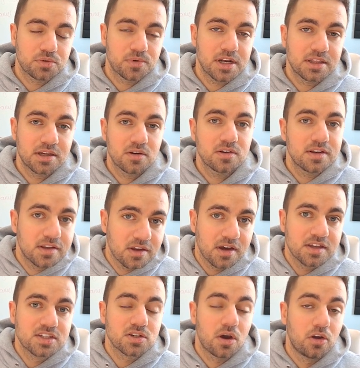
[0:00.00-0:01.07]
right there
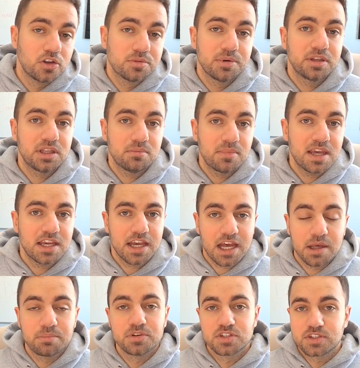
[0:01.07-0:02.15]
does ultimately make
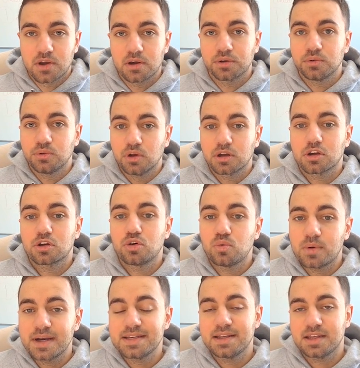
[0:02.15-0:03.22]
Apple stock look
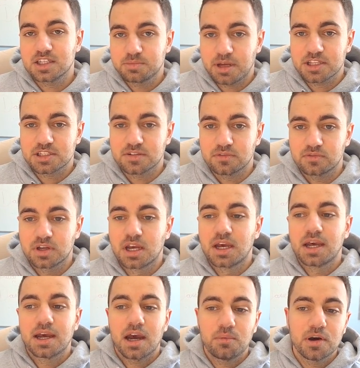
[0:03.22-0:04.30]
quite expensive.
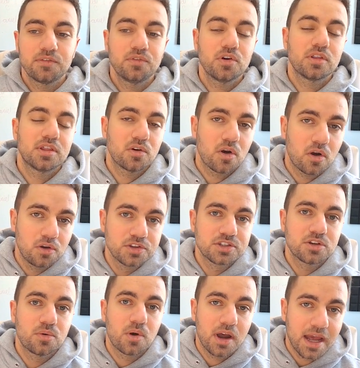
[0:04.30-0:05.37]
However, there
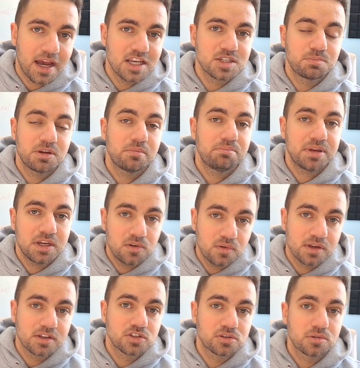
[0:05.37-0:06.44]
also has been
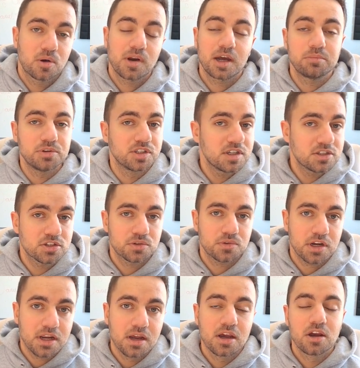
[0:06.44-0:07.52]
periods throughout Apple's
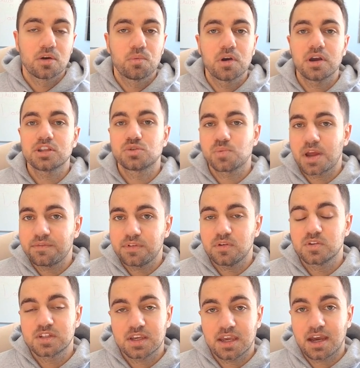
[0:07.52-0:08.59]
history where its
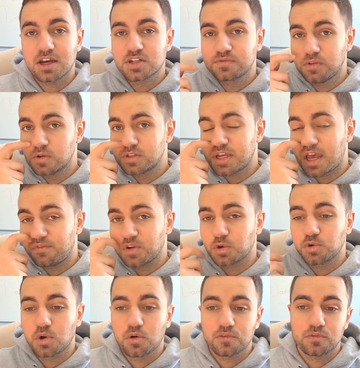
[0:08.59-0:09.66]
revenues and cash flows haven't
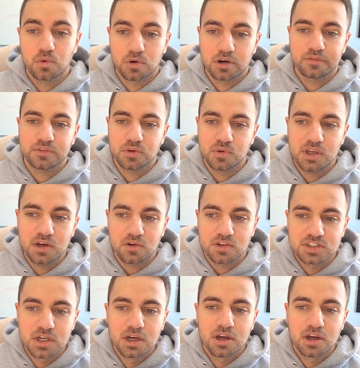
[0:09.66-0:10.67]
grown for a few years.